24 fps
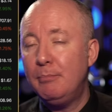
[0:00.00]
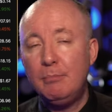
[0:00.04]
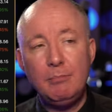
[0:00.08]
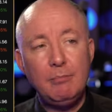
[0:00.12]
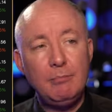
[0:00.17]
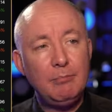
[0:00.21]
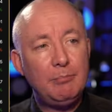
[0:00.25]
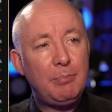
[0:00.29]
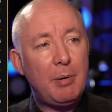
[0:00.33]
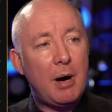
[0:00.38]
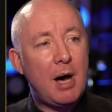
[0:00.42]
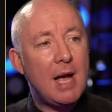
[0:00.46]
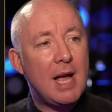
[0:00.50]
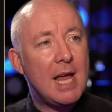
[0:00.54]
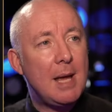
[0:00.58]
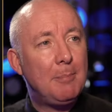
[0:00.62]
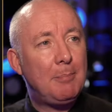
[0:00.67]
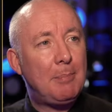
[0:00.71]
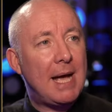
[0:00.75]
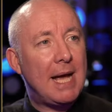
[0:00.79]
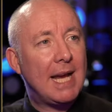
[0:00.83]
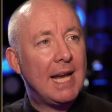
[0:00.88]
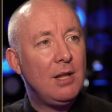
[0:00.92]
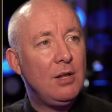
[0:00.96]
buy
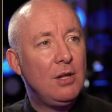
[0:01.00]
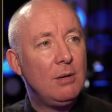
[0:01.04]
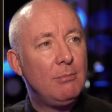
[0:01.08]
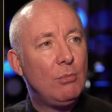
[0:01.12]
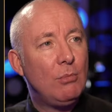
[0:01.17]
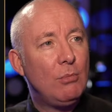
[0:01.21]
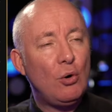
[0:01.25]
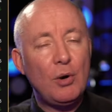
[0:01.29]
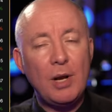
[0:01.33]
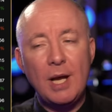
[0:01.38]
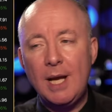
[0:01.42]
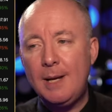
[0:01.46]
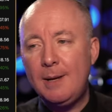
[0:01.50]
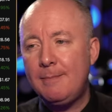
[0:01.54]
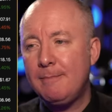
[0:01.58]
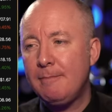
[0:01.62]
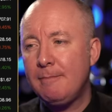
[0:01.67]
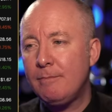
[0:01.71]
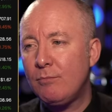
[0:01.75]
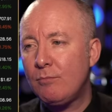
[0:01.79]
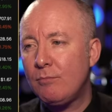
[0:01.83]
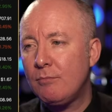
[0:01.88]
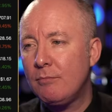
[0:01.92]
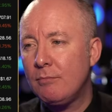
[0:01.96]
it back in the morning?
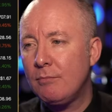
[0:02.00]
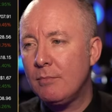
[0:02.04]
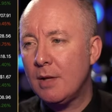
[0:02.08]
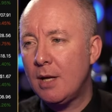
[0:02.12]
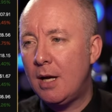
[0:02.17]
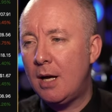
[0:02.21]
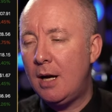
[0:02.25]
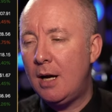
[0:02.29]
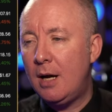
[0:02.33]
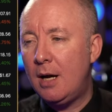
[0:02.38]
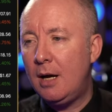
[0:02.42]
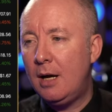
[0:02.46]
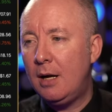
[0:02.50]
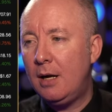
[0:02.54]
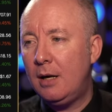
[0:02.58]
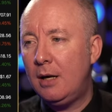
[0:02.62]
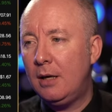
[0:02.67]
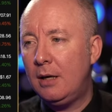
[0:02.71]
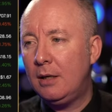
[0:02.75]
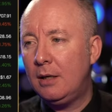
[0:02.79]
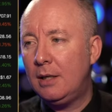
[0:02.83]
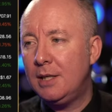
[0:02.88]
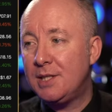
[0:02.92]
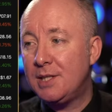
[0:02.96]

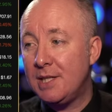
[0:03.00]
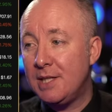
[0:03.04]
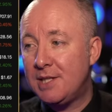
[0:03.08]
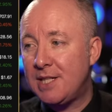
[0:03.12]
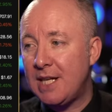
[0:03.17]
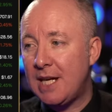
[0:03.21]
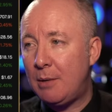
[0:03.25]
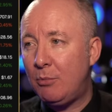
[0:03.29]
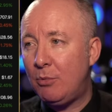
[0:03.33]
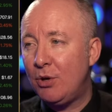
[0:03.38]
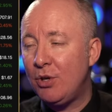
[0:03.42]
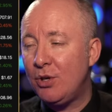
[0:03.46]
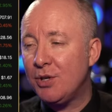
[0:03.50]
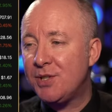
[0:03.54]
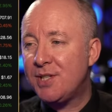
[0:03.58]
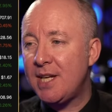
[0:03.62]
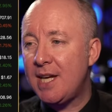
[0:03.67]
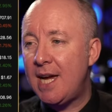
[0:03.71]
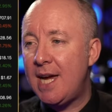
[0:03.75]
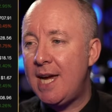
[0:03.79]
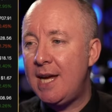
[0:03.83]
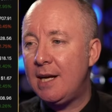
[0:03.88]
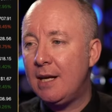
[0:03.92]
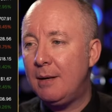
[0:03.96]
Uh, is, is that what you're
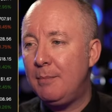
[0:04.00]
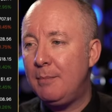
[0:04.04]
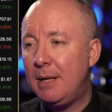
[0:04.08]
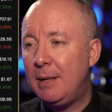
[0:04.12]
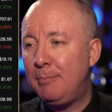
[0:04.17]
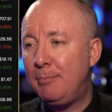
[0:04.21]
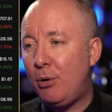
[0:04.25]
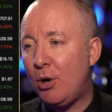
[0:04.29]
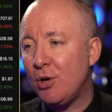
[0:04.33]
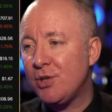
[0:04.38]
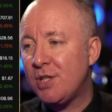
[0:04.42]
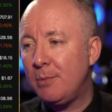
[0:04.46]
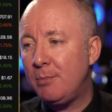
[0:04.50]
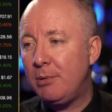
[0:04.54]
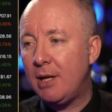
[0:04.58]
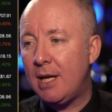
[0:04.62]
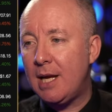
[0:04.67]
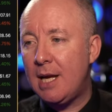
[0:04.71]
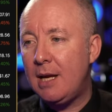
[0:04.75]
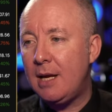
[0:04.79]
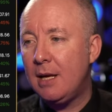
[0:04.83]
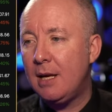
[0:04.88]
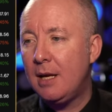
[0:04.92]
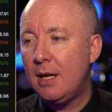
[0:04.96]
saying? I mean,
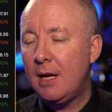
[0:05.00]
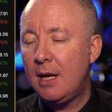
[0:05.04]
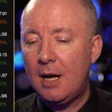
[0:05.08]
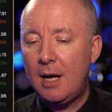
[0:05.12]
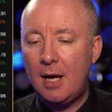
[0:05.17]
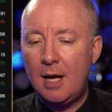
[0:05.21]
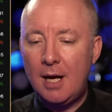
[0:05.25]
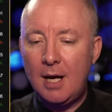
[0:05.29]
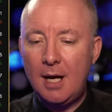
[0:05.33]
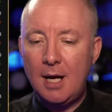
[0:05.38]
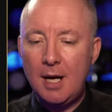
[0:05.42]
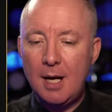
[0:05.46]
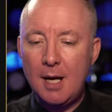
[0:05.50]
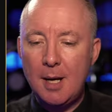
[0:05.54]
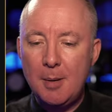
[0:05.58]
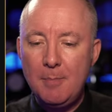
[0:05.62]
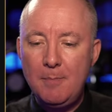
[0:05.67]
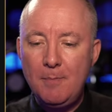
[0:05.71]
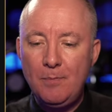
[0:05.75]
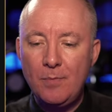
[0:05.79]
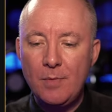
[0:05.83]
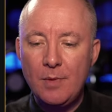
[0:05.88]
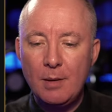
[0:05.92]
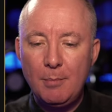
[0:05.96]
possibly.
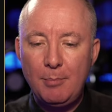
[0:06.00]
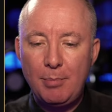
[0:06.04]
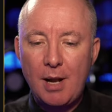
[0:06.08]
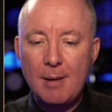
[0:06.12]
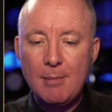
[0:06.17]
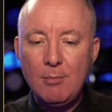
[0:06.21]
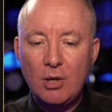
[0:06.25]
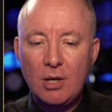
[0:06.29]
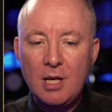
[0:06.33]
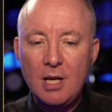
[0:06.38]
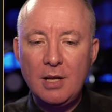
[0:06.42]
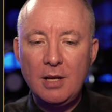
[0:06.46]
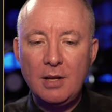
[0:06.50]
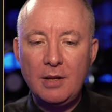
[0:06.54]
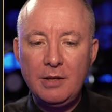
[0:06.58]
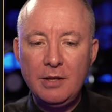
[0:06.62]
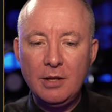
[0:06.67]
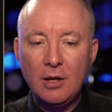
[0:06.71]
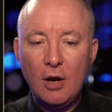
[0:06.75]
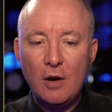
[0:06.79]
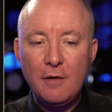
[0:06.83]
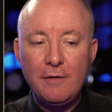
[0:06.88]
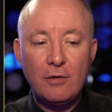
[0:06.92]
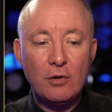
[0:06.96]
Um, but I'm looking at
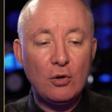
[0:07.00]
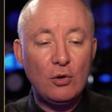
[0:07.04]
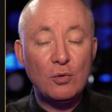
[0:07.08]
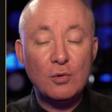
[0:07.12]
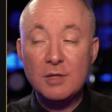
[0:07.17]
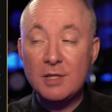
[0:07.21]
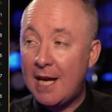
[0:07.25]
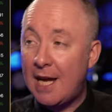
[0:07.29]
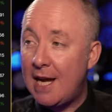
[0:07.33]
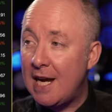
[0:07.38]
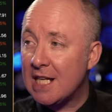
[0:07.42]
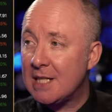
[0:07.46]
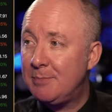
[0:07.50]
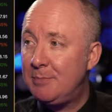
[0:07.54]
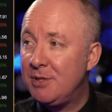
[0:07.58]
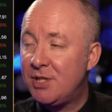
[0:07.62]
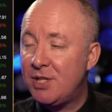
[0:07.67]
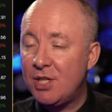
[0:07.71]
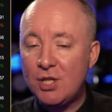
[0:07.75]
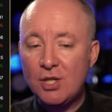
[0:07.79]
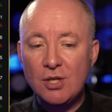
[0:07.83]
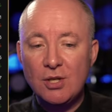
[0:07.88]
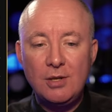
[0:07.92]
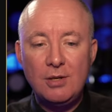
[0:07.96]
the overall tax
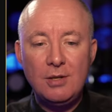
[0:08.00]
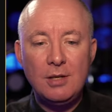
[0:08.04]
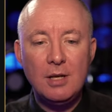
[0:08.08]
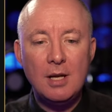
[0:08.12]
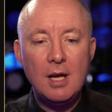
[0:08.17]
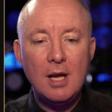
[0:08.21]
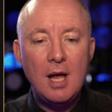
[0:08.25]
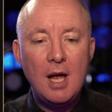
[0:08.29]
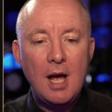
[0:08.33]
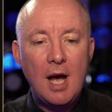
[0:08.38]
position.